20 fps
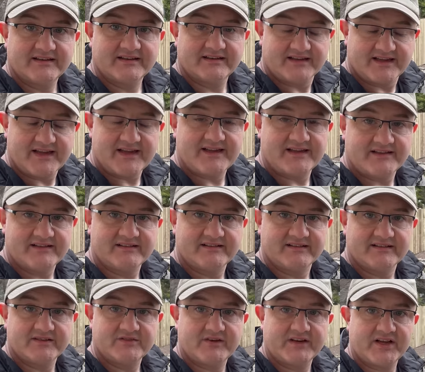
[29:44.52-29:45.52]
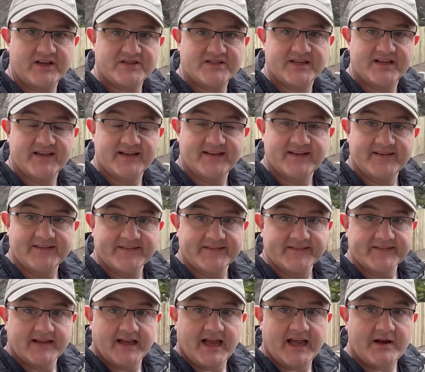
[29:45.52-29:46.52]
Yeah, it's really good.
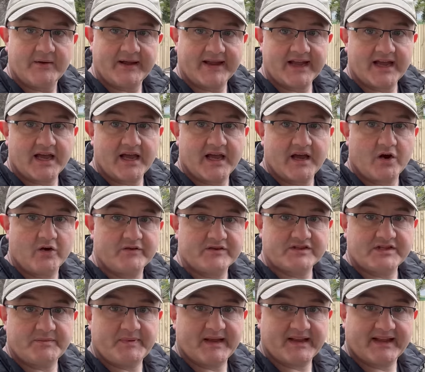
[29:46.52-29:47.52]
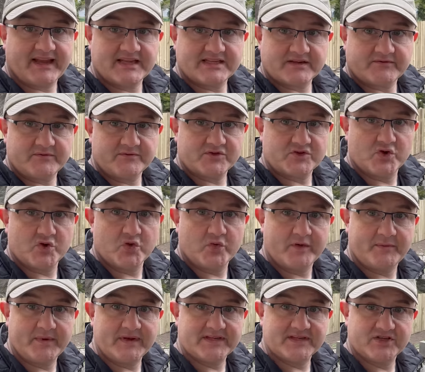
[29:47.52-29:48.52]
Anyway, obviously pick the kids up from school.
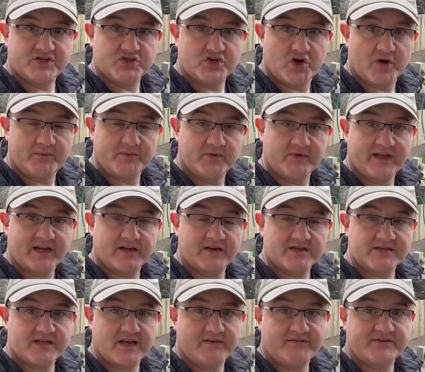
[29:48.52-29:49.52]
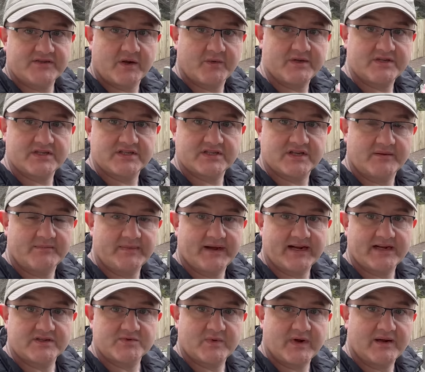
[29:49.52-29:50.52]
We've been to the shop and all that kind of stuff. Zoe's just come
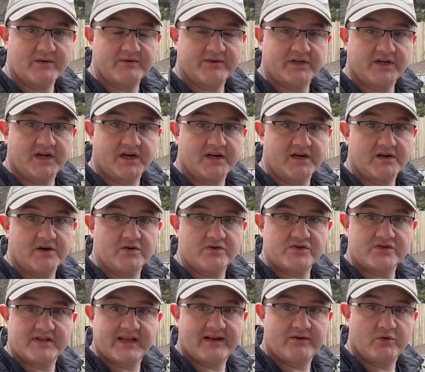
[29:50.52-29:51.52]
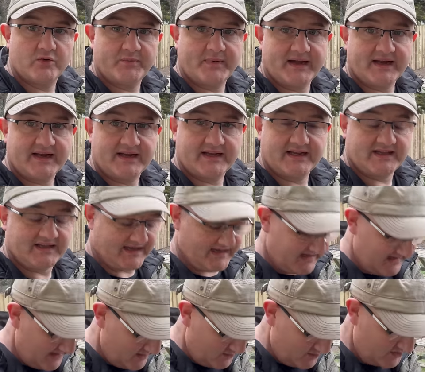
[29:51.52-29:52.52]
back as well with the girls. They're all back in the
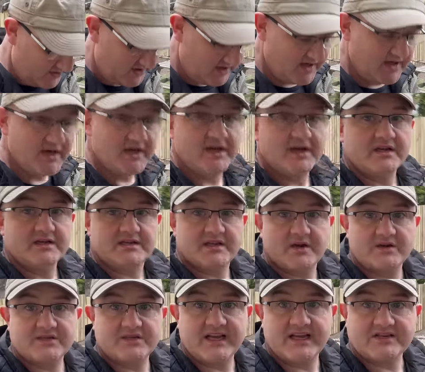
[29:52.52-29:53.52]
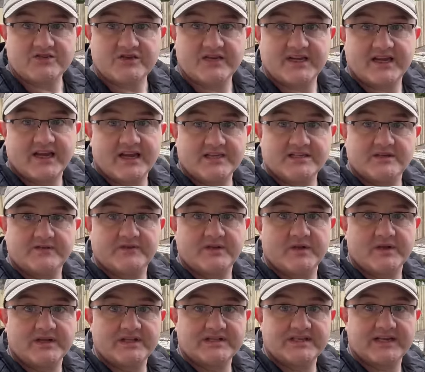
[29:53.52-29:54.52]
house. So it's literally a case of
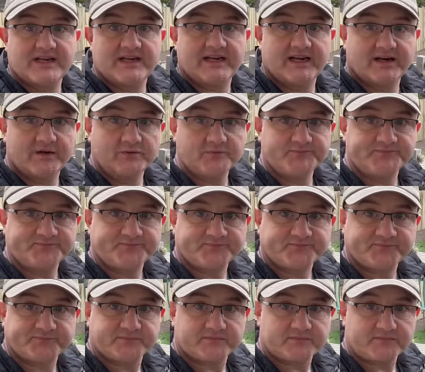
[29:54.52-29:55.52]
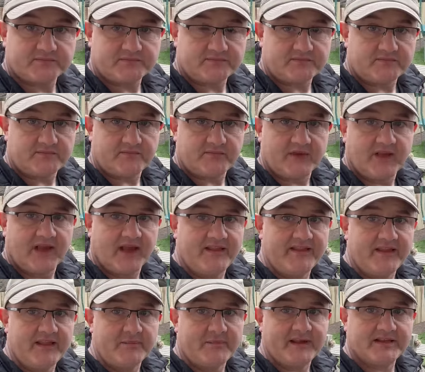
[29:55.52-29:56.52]
doing tea now. And
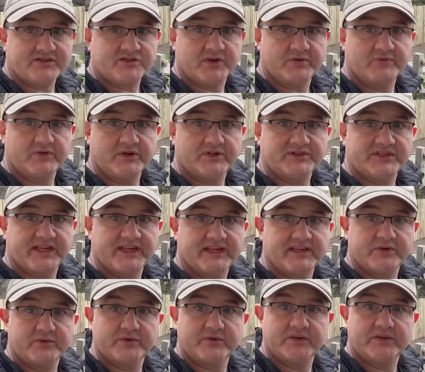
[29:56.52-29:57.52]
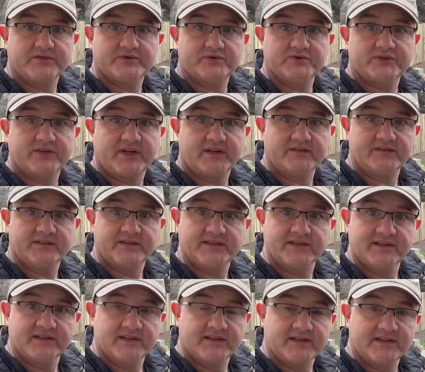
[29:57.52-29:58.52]
then the bedtime routine and all the usual stuff.
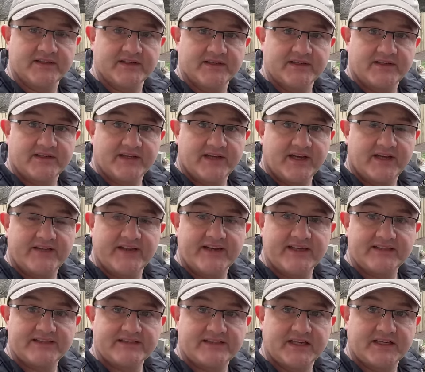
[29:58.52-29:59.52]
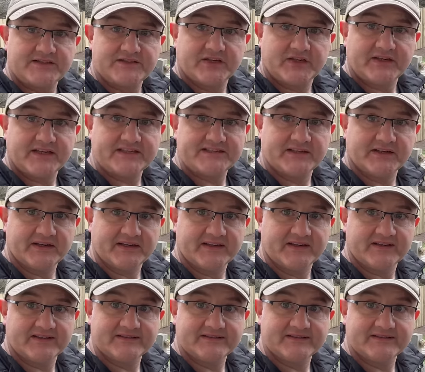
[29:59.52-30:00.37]
And then it's Chinese night.